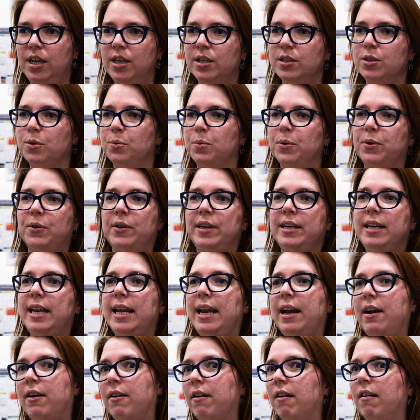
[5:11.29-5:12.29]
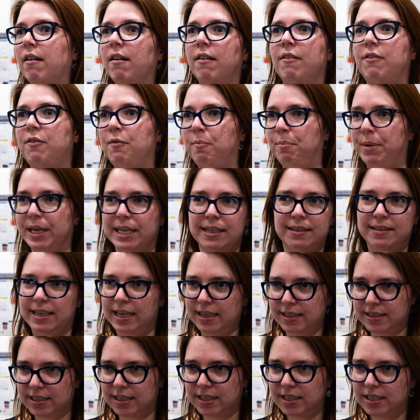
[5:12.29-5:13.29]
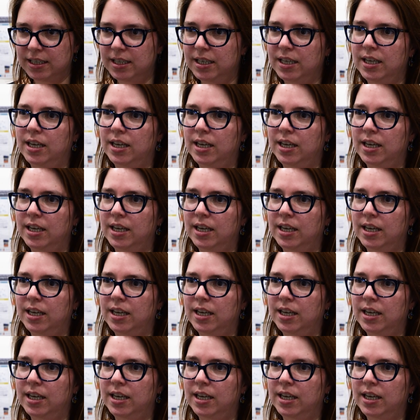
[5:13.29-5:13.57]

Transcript: So we're in the era of big data.